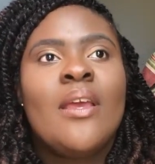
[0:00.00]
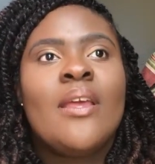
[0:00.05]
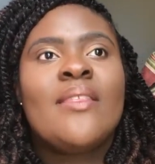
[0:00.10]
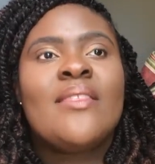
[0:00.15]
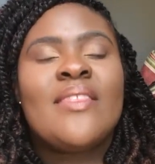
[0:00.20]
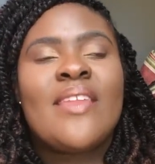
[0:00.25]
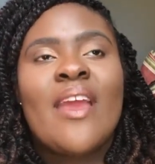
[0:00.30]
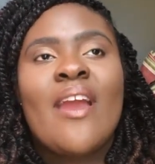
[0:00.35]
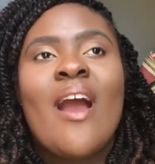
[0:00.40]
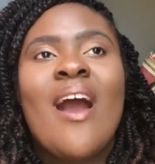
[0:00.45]

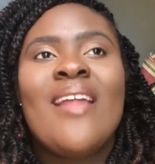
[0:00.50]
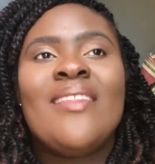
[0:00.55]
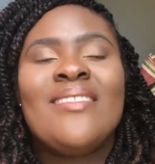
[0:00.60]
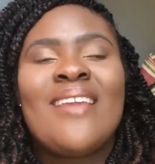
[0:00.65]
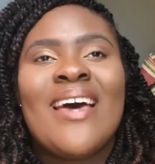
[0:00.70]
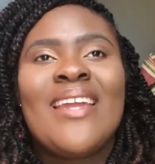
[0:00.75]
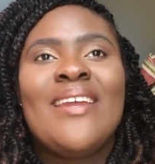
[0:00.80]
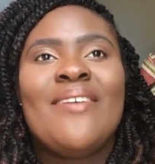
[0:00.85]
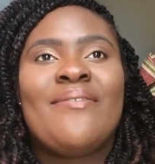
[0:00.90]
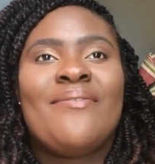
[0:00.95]
There are a
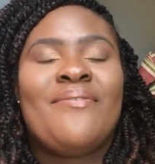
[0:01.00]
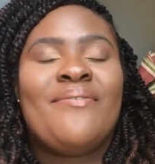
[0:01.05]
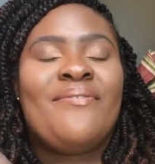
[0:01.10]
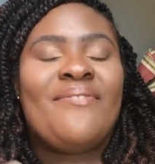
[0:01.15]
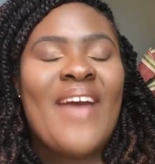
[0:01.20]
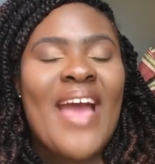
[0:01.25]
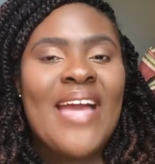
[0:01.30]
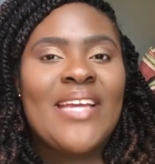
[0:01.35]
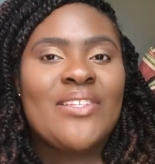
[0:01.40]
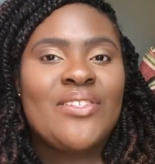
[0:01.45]
lot of
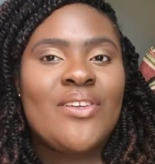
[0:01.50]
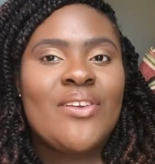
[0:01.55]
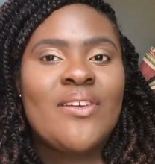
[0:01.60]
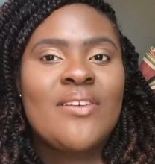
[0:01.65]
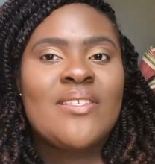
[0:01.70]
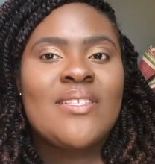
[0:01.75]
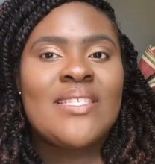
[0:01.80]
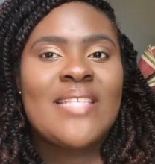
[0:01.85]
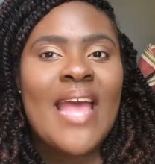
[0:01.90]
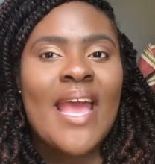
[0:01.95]

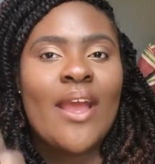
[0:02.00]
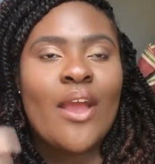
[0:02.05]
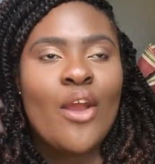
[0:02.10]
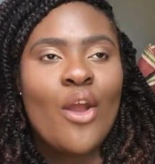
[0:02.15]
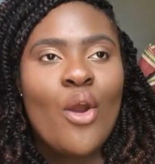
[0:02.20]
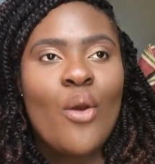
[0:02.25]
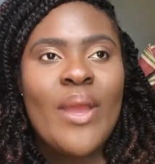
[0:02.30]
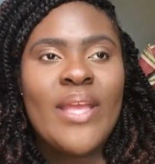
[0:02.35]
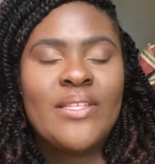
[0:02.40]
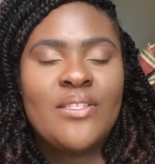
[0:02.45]
factors that
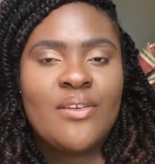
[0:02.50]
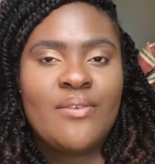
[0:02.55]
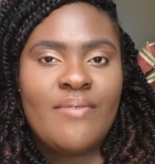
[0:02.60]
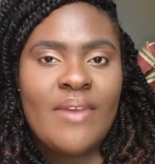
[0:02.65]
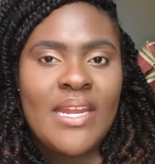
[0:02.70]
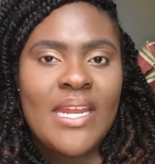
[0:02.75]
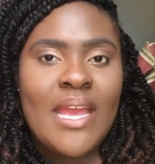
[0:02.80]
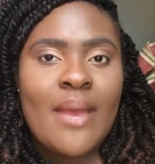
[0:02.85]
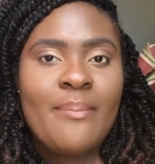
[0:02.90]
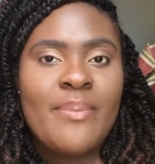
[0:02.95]
go into
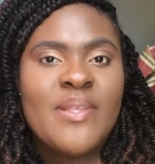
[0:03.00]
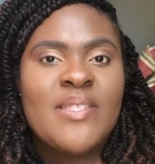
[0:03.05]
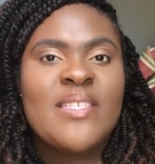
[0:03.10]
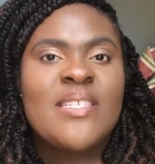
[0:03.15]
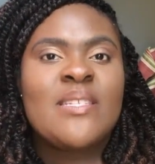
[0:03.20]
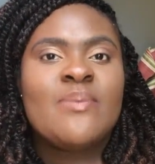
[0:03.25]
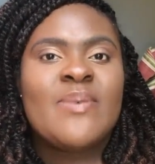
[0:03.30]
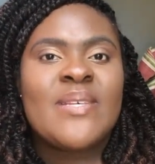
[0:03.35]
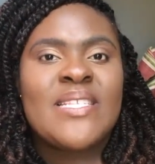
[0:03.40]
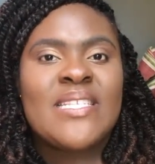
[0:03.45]
running a
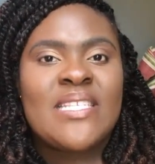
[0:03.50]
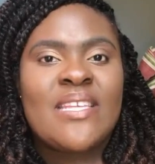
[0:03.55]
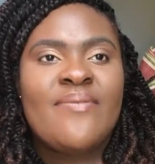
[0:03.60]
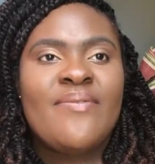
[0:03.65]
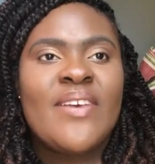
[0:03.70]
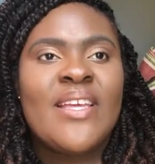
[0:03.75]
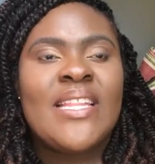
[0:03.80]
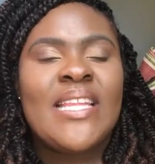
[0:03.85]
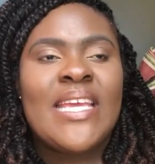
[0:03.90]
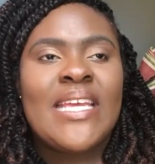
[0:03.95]
business
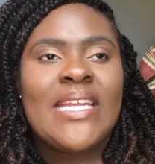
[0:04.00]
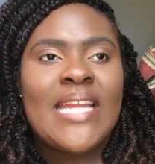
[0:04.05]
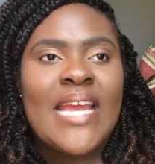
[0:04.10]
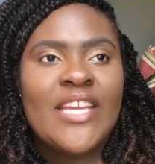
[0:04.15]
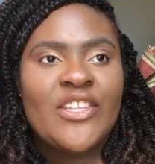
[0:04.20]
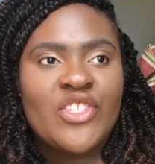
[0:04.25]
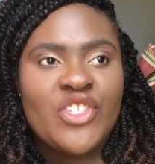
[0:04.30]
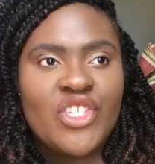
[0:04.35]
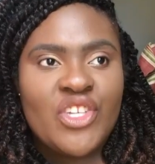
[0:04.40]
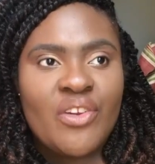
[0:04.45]
specifically in
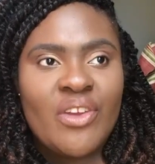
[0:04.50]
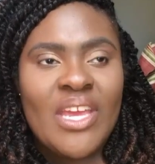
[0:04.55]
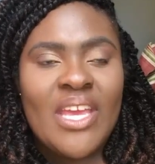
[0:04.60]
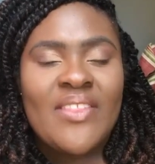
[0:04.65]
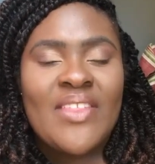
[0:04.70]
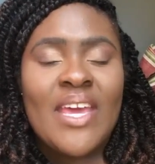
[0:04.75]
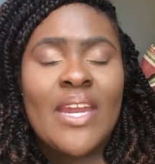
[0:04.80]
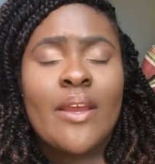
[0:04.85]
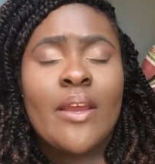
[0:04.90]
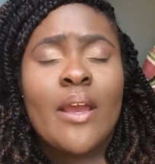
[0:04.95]
Nigeria
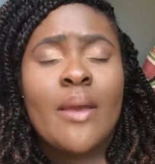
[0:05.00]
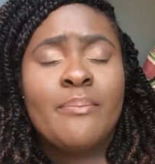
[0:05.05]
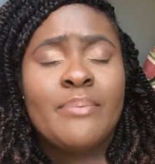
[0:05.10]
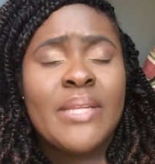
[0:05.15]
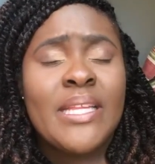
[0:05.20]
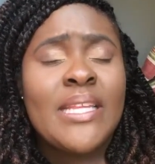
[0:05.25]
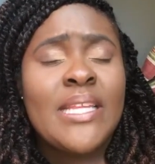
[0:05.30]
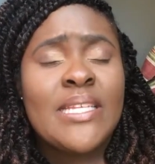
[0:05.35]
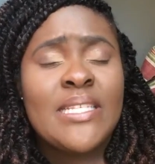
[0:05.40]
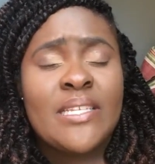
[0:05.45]
that are
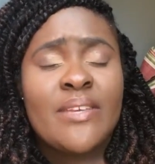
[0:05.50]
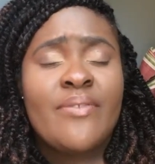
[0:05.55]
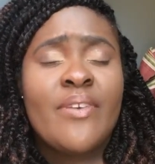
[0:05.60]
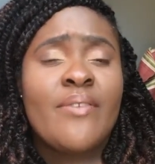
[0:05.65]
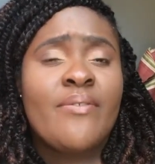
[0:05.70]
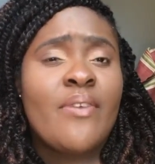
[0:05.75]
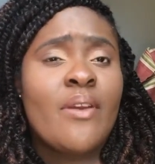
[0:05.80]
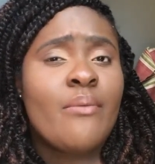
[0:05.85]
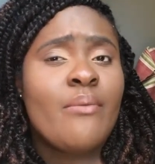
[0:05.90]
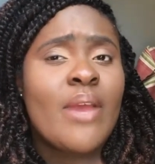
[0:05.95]
completely different
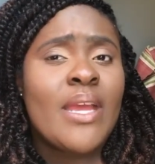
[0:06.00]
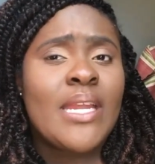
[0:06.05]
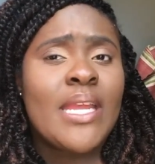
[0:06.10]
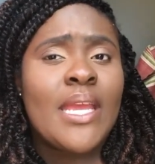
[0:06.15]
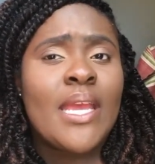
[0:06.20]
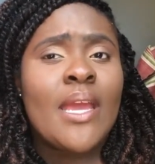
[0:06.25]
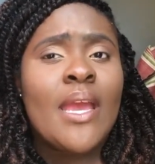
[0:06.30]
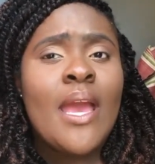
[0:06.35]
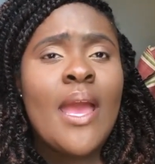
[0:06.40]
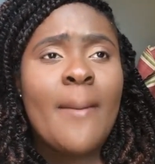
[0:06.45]
from
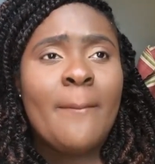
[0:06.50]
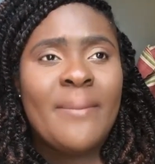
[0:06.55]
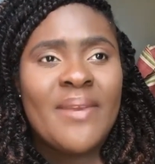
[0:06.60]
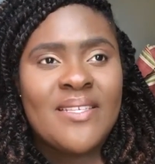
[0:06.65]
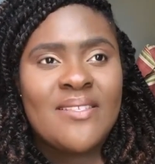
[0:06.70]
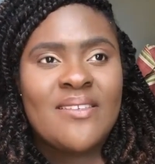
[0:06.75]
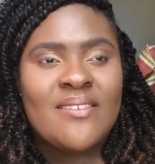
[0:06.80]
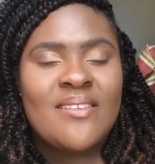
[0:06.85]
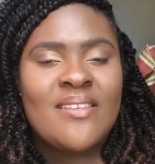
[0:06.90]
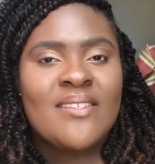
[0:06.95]
running
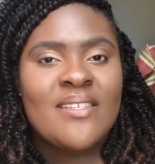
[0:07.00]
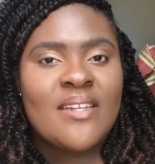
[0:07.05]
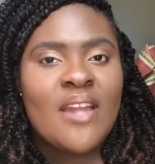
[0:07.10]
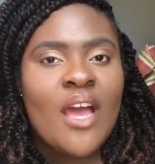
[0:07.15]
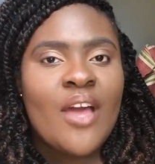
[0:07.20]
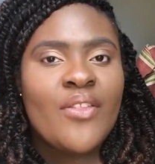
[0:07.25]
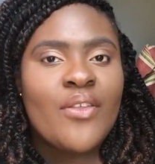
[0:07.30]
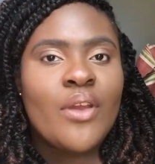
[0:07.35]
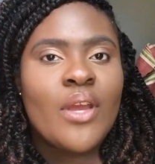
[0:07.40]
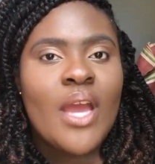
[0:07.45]
businesses in
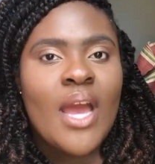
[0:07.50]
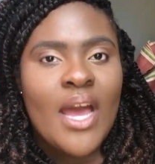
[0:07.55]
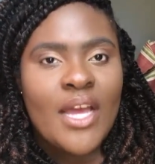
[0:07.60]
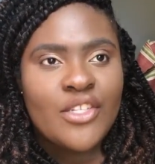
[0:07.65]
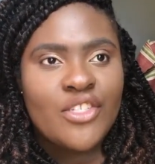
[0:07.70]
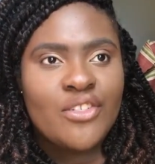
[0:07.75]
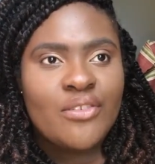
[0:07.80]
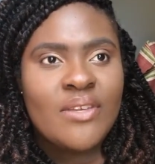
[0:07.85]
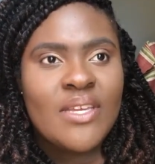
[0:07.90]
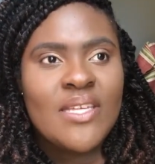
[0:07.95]
other
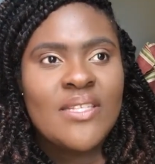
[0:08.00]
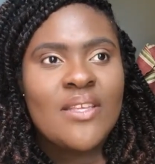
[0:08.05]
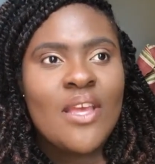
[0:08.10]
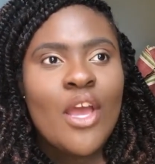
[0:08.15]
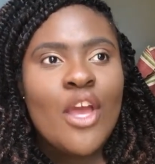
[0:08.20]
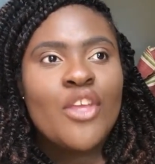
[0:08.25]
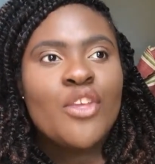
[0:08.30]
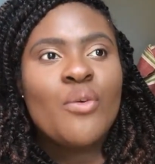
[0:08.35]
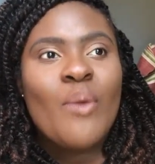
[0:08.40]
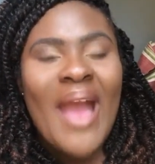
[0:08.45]
countries.
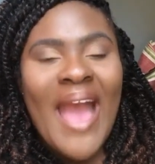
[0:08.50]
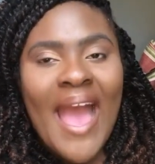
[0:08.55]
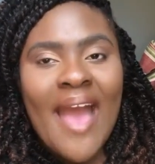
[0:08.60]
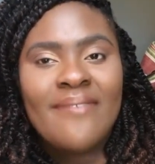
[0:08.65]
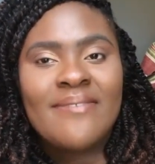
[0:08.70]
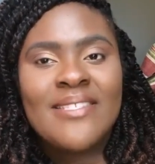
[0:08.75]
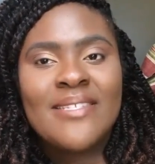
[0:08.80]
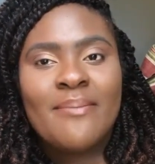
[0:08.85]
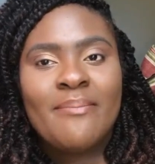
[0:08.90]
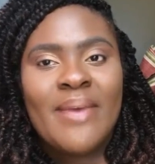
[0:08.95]
You
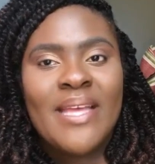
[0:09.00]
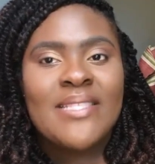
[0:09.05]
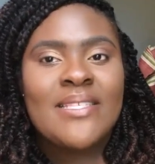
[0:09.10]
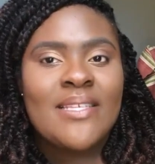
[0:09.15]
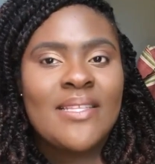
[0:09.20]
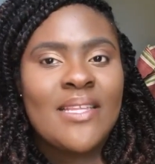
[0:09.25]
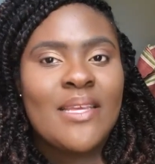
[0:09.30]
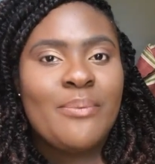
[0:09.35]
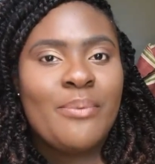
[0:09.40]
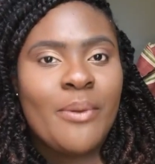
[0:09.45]
have to
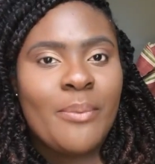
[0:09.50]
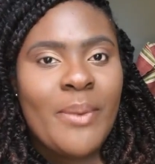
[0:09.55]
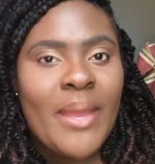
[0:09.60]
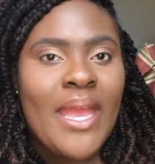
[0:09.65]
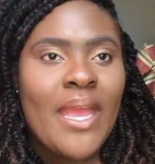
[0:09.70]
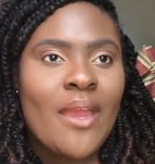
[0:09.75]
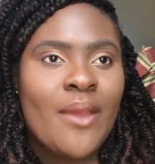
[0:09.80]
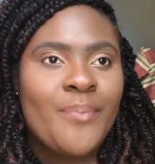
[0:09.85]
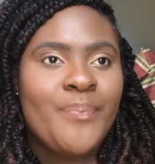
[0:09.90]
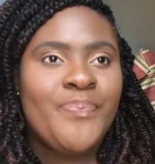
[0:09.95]
mentally
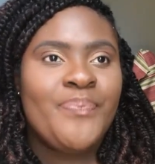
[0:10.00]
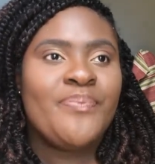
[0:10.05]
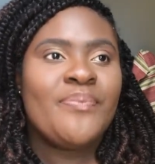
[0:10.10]
prepare.